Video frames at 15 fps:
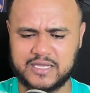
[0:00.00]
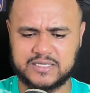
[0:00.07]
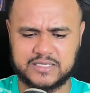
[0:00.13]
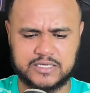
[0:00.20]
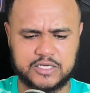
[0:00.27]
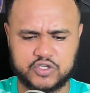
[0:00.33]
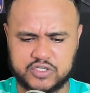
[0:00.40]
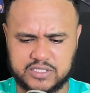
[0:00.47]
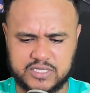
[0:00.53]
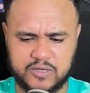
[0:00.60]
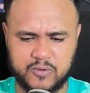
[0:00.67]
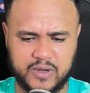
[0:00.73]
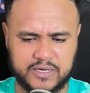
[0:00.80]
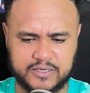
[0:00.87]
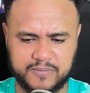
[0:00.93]
it's an interesting
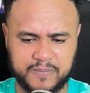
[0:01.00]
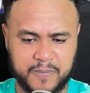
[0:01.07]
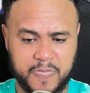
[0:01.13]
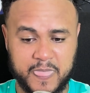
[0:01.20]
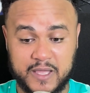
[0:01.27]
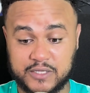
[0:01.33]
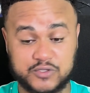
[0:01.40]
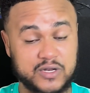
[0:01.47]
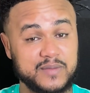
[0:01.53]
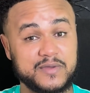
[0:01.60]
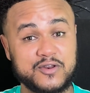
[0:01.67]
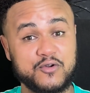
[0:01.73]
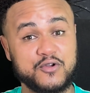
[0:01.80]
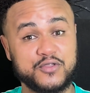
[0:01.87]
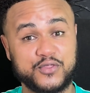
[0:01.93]
one. So let me
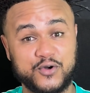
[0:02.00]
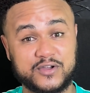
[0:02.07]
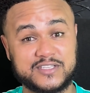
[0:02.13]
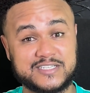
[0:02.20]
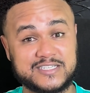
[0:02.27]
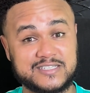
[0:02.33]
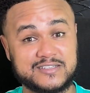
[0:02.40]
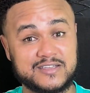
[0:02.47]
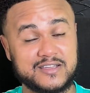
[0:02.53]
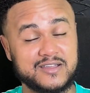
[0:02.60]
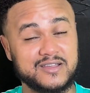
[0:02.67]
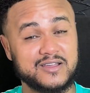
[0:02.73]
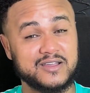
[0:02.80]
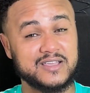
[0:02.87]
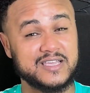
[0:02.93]
know your thoughts.
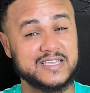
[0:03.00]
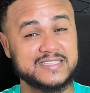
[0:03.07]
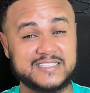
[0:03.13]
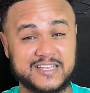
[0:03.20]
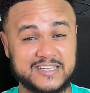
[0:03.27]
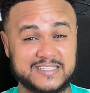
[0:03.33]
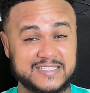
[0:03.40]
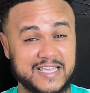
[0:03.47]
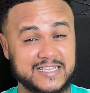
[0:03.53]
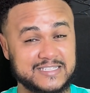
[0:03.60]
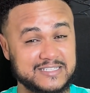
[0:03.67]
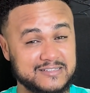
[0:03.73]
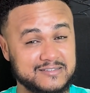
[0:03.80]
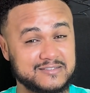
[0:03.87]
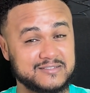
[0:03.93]
Is Nicolas
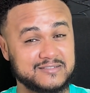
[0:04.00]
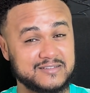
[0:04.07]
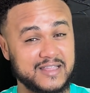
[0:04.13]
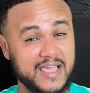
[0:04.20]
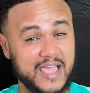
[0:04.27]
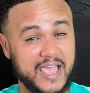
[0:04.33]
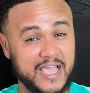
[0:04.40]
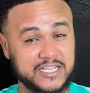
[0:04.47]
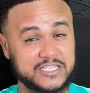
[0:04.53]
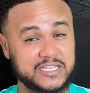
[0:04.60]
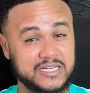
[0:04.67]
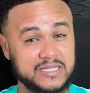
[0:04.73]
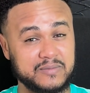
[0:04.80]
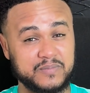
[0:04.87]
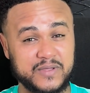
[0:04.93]
Jackson
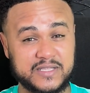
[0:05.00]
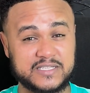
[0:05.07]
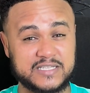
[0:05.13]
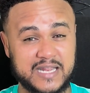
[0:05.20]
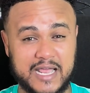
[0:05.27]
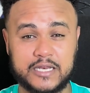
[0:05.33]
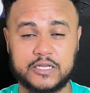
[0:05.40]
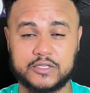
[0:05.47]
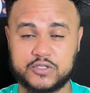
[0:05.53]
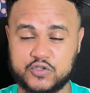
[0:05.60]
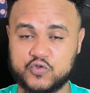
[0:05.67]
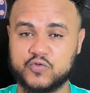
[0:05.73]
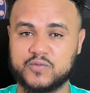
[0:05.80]
actually being slandered too